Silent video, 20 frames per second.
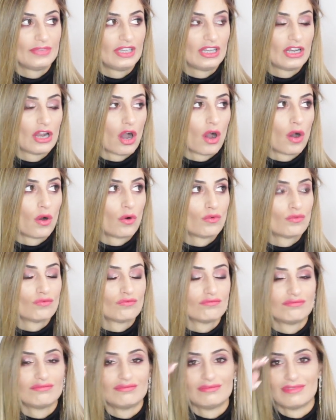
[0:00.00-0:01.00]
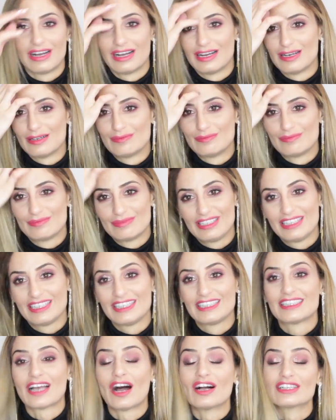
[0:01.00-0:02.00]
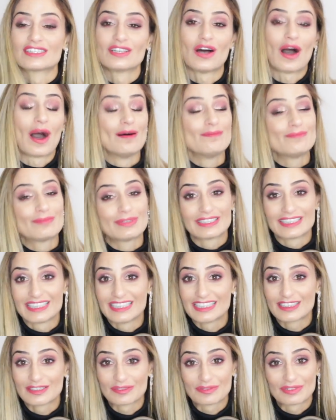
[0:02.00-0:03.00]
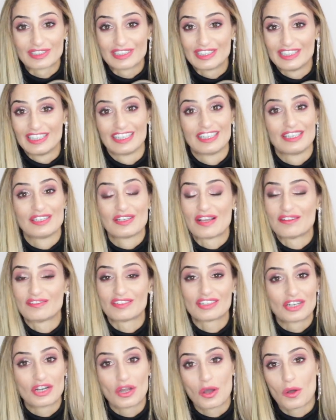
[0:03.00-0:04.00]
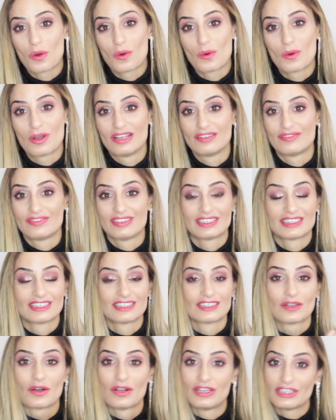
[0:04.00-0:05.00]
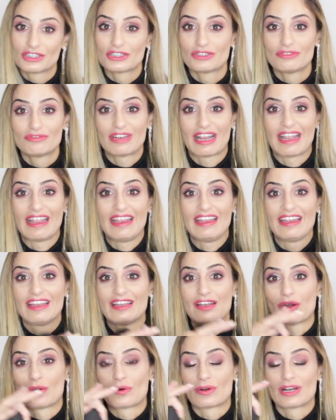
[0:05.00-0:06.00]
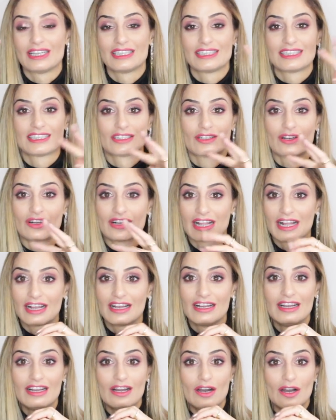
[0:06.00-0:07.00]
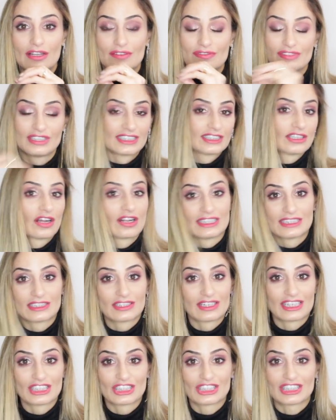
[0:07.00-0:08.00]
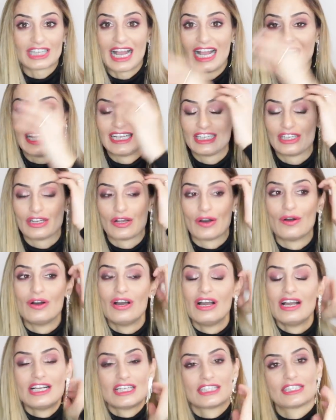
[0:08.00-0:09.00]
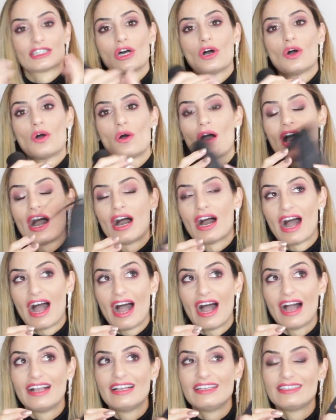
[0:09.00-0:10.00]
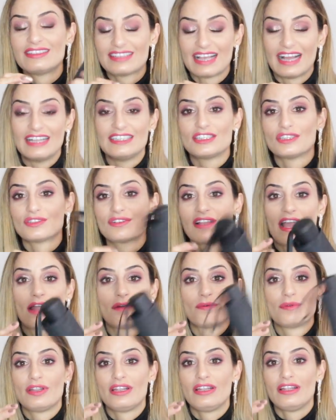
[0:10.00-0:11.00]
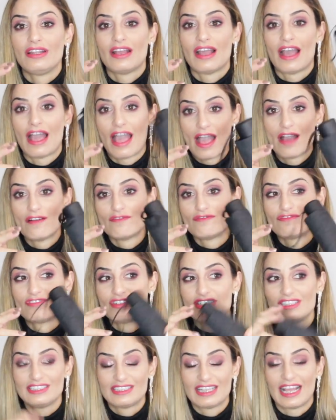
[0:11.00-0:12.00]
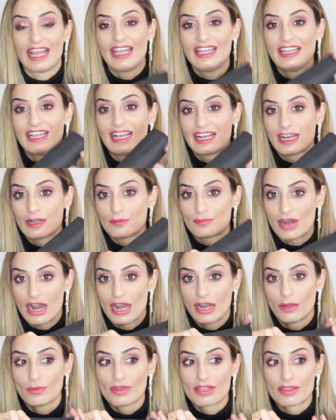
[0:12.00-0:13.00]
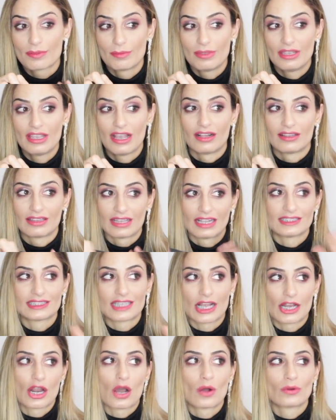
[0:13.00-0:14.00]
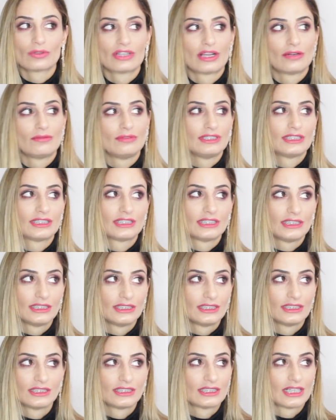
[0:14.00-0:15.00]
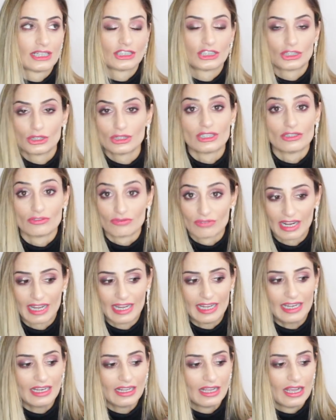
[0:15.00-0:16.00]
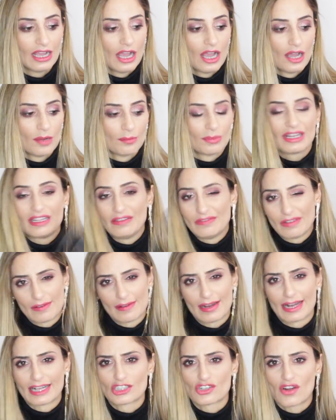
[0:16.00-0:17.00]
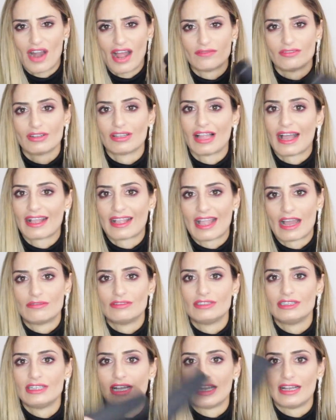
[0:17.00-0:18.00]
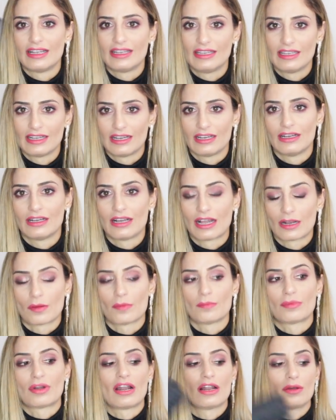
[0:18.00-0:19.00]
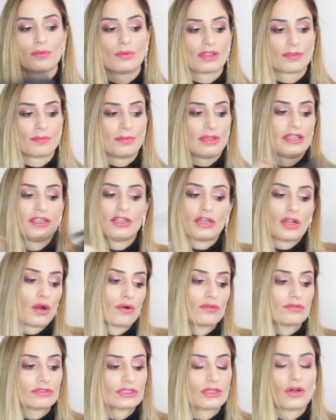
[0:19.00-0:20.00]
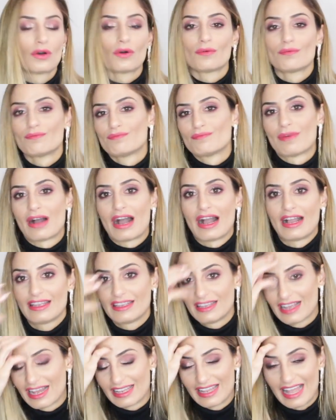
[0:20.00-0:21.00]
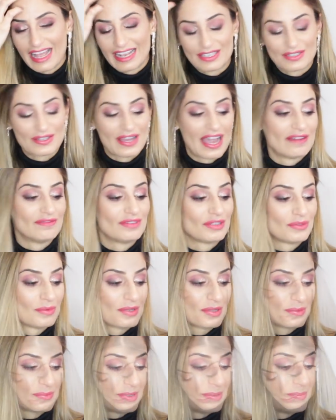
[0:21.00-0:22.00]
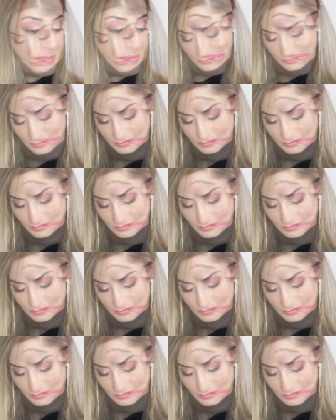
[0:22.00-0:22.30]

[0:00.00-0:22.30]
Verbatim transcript: you know, um, it's also unpredictable. You never know if it's going to rain or it's gonna, if the sun is gonna shine, you know. So I tend to carry every day an umbrella with me unless I know there is n there shouldn't rain. But even when I travel, I carry a, uh, an umbrella with me, you know. So I like to have it with me.